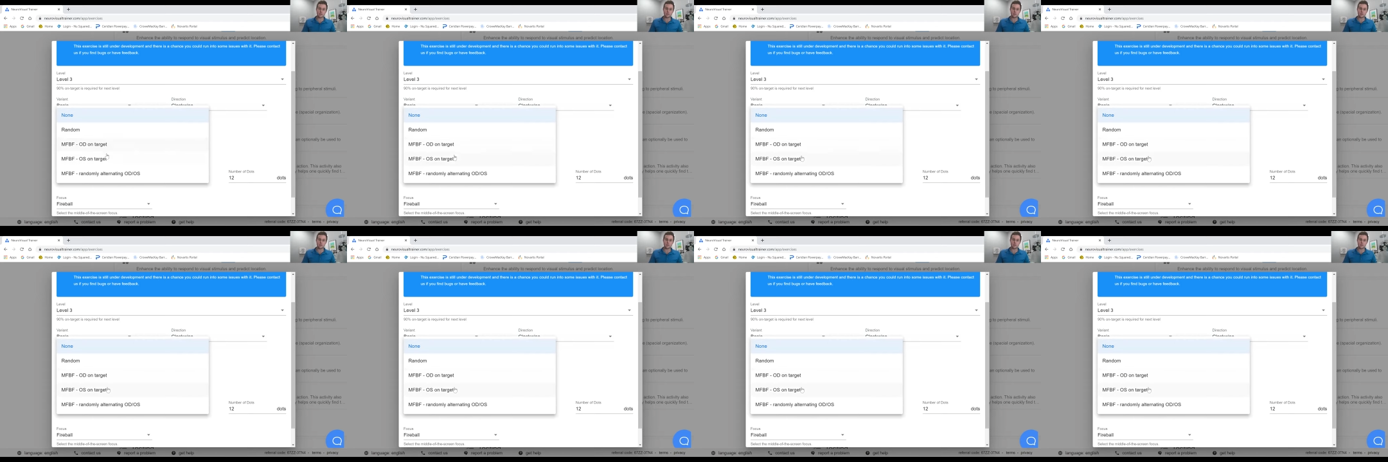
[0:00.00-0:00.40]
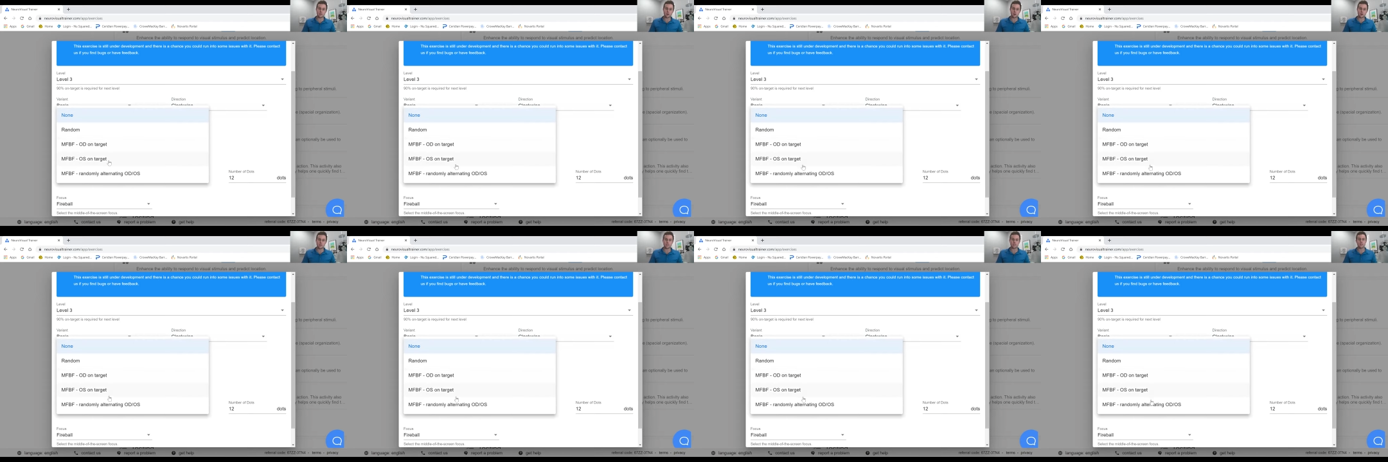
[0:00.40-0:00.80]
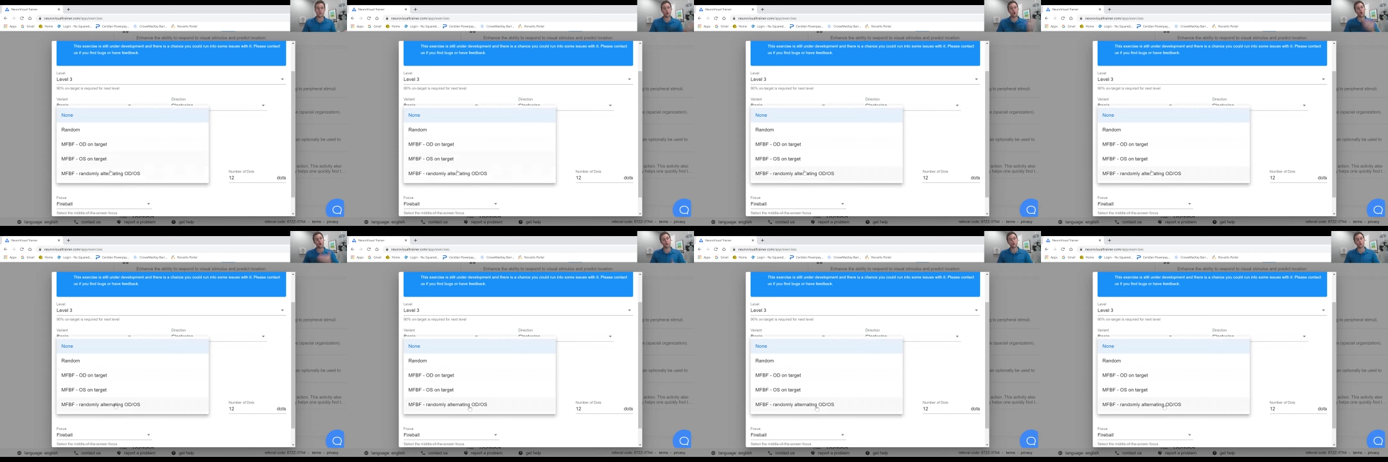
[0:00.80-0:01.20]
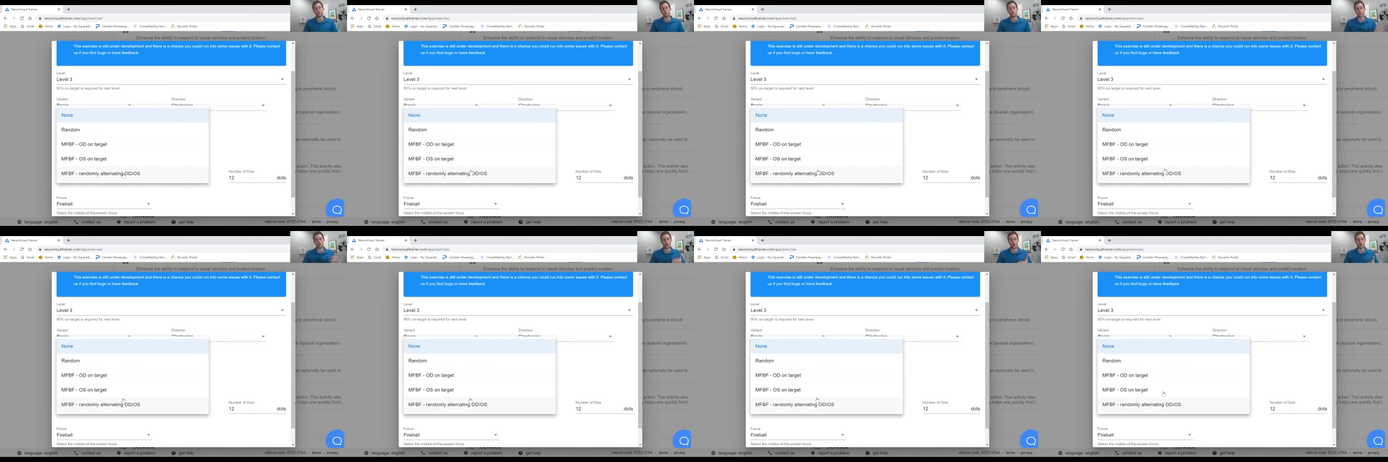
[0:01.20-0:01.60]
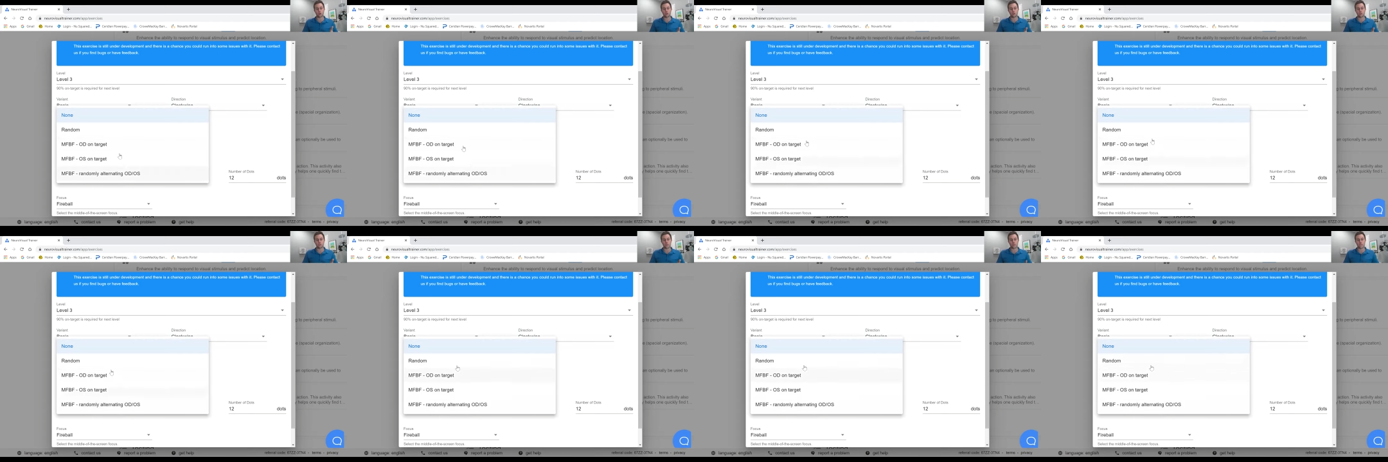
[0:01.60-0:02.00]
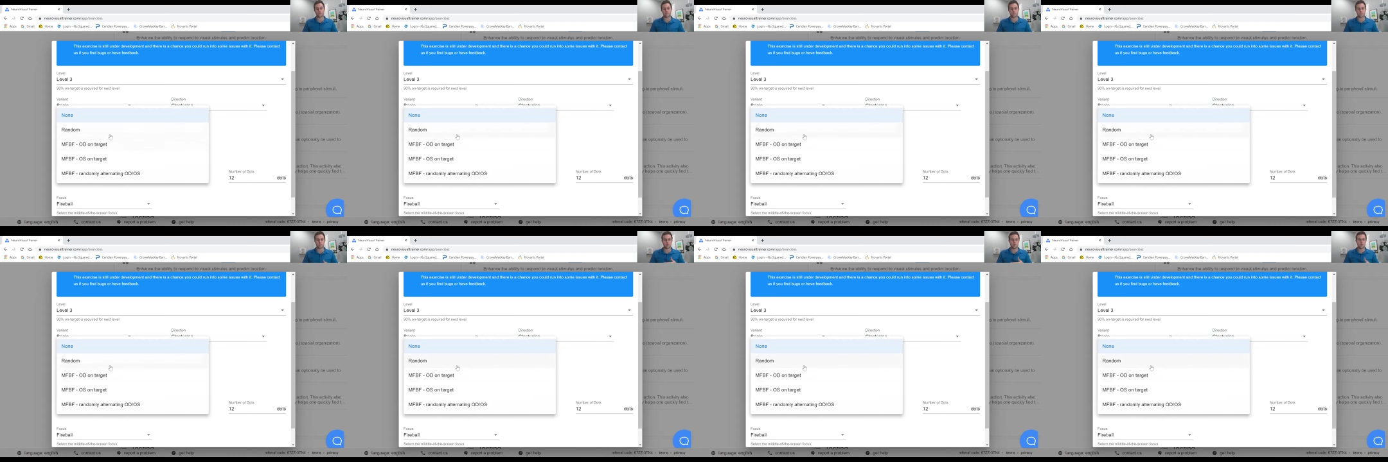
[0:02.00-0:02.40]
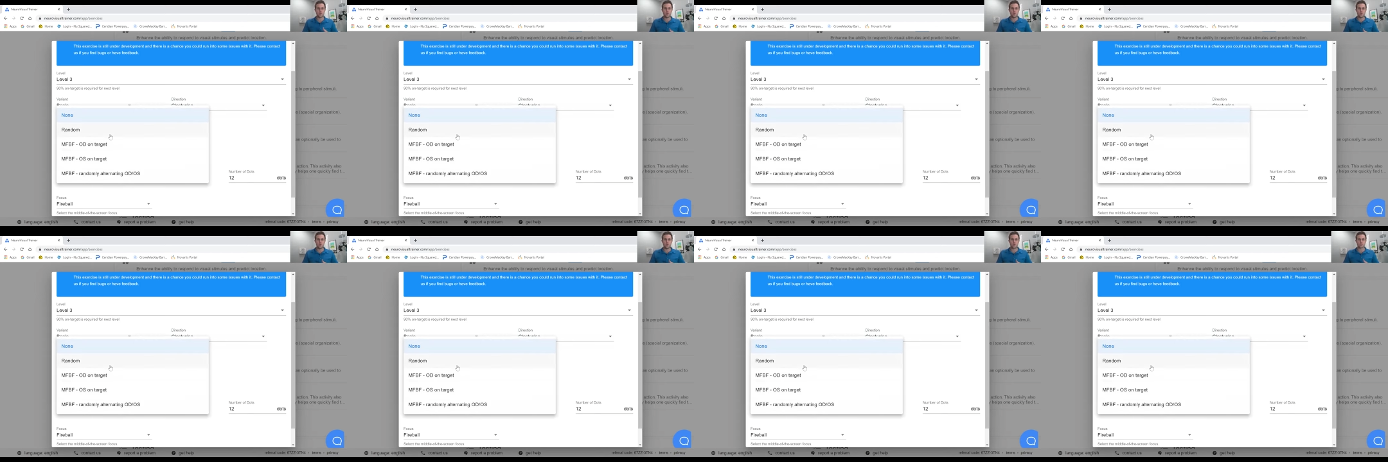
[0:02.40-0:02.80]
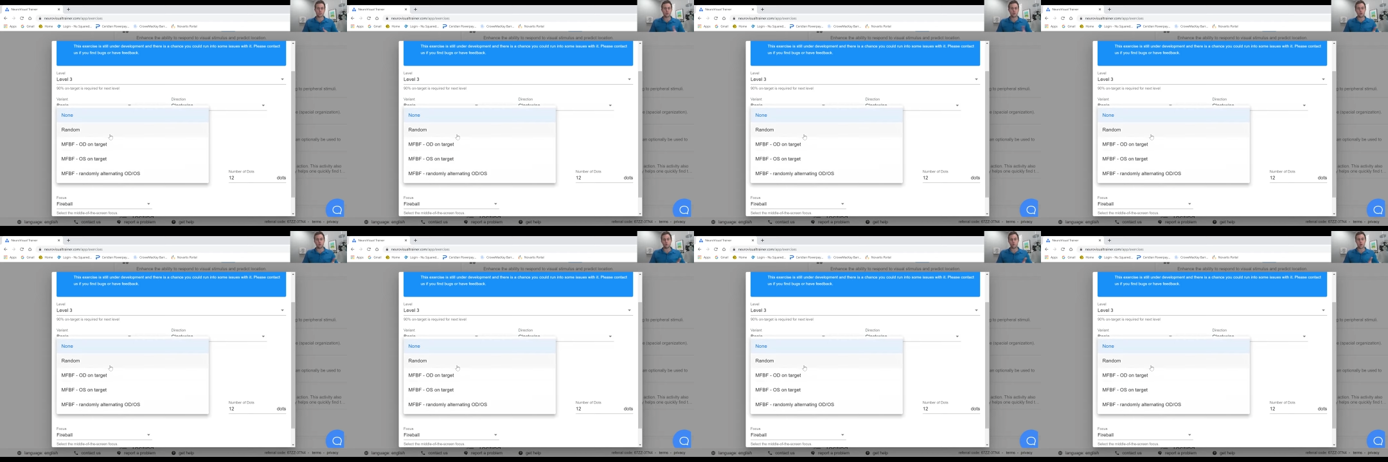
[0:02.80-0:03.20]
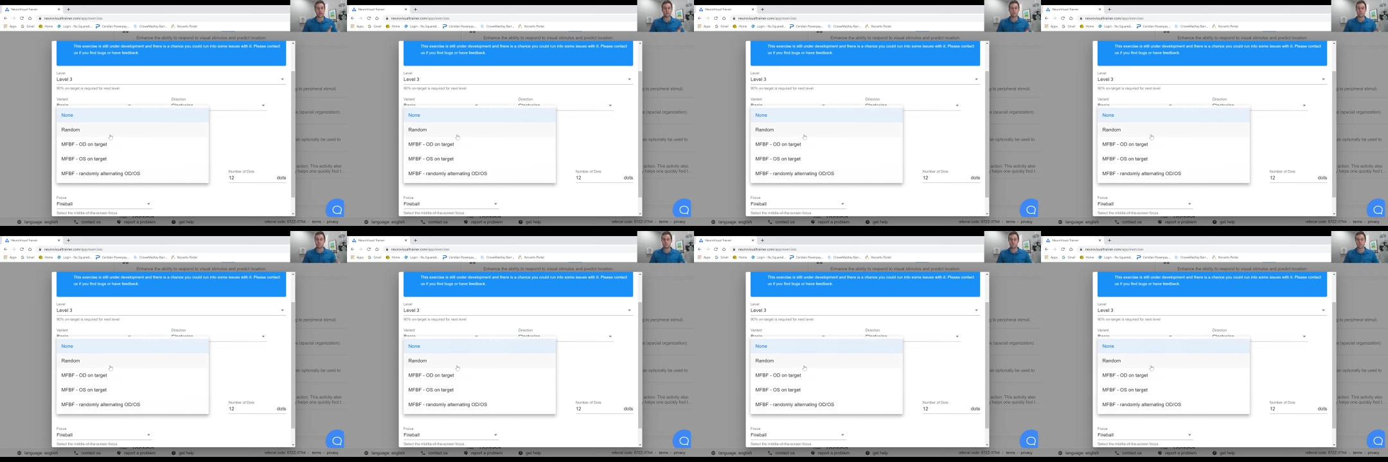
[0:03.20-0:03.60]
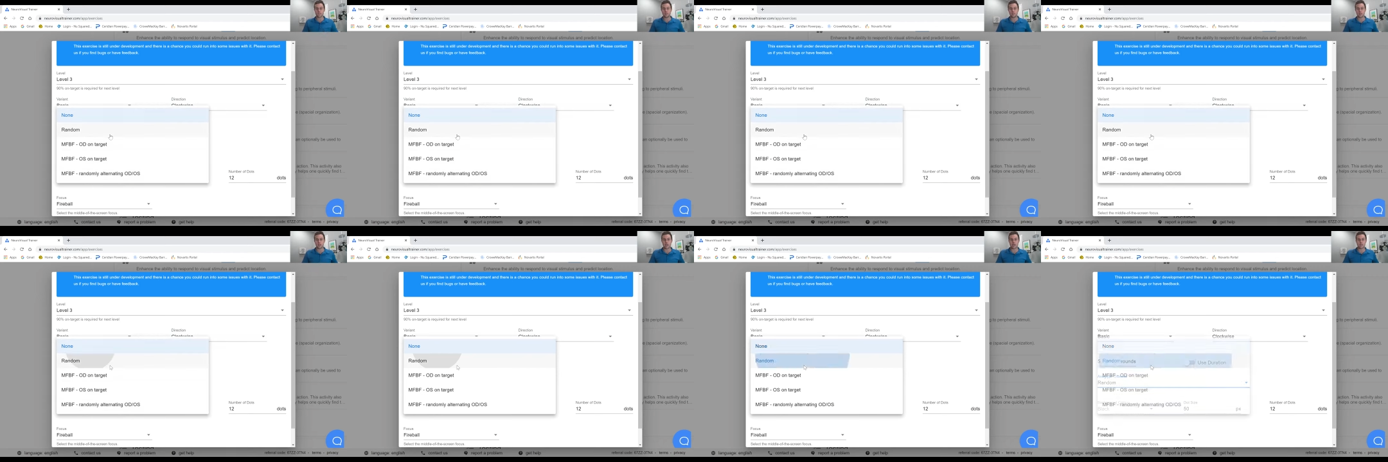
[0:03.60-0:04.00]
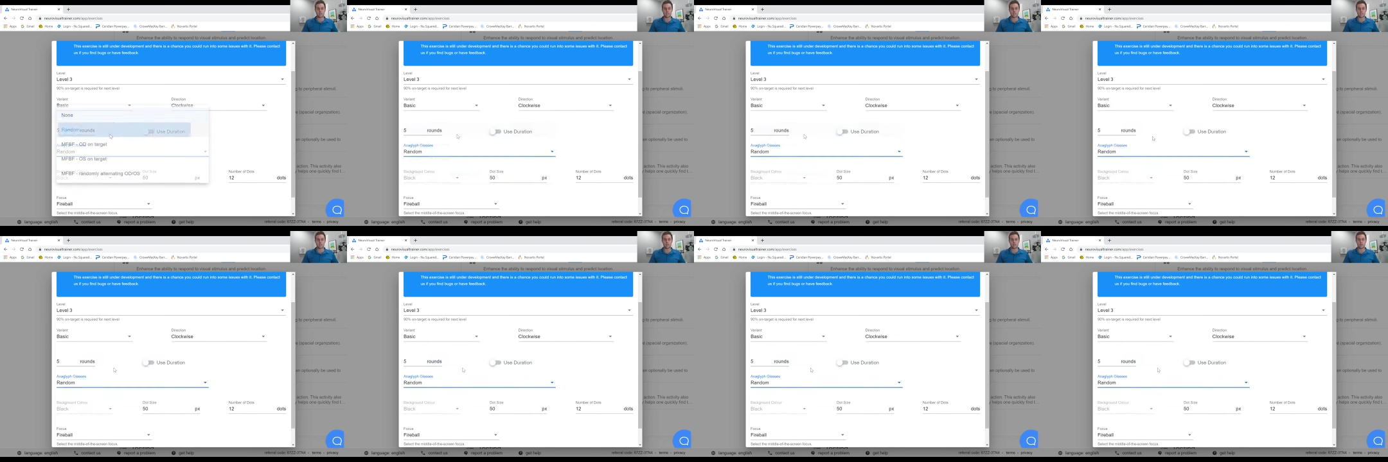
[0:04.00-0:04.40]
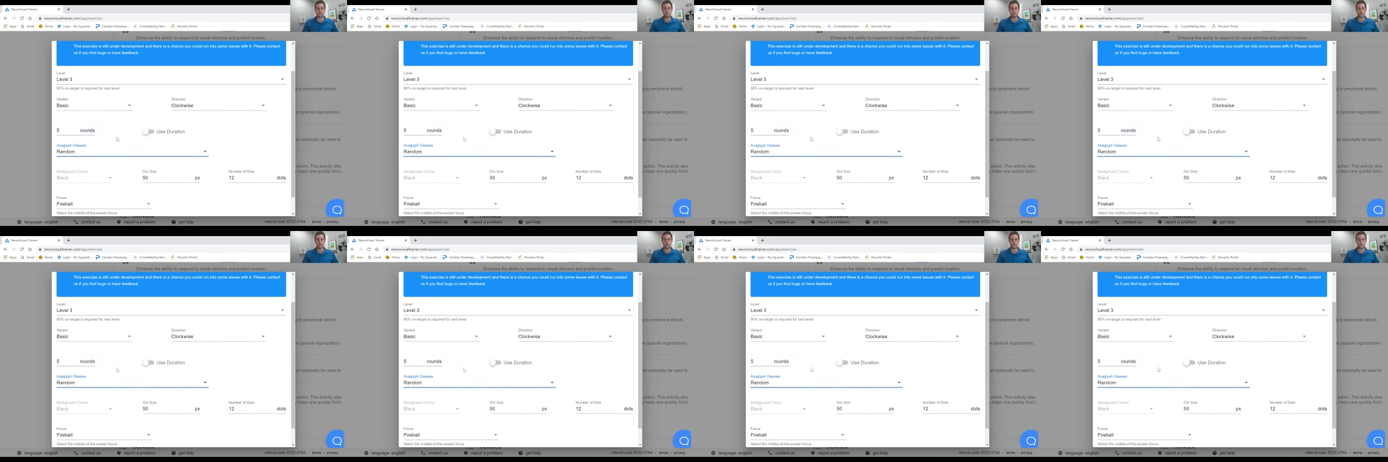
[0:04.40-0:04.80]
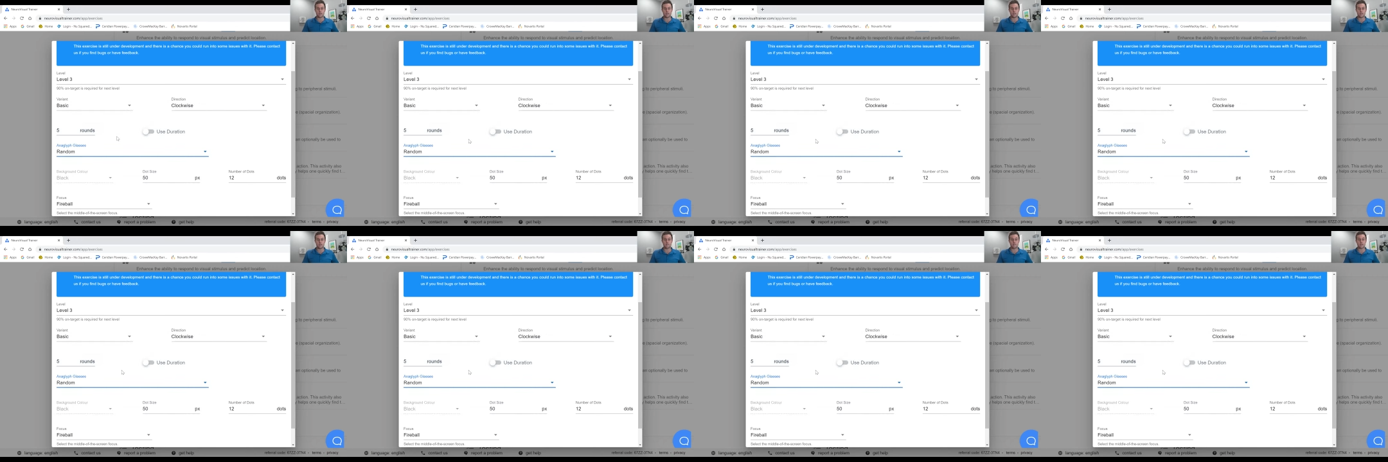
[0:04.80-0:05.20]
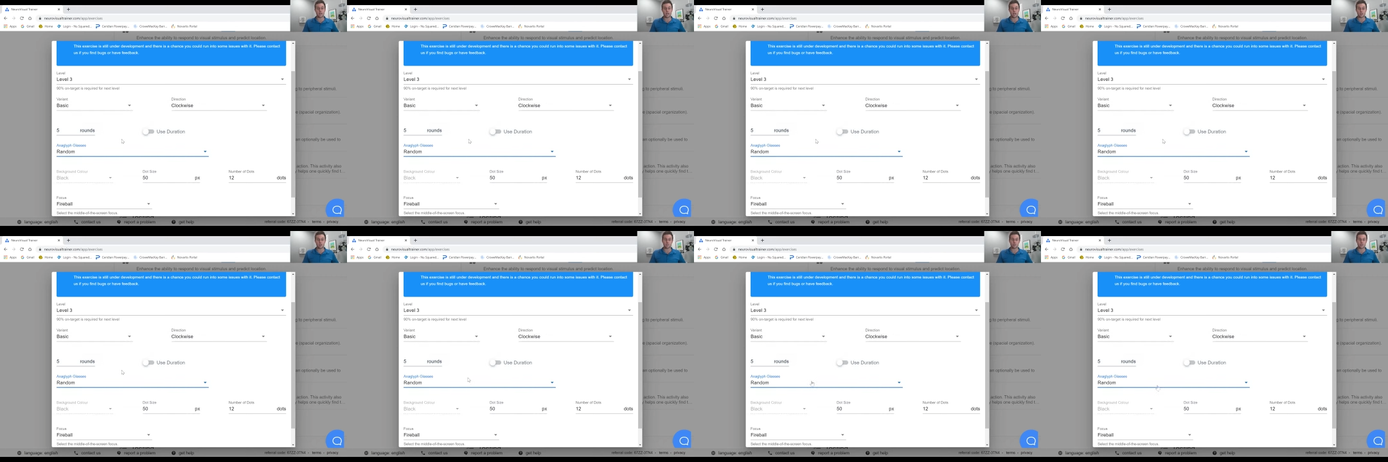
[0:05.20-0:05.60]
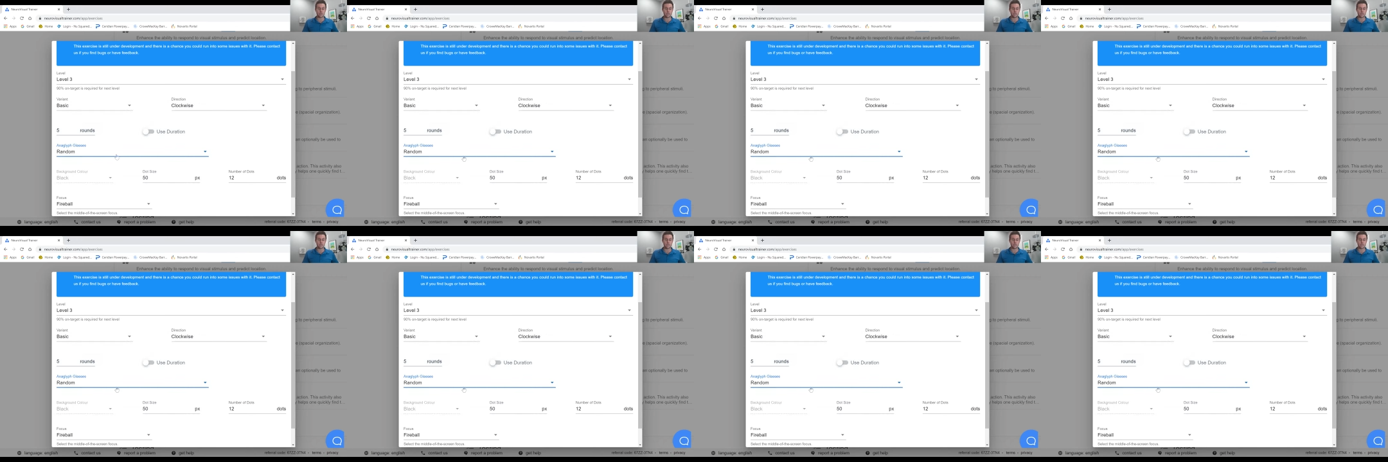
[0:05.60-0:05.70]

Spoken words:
(no speaker visible)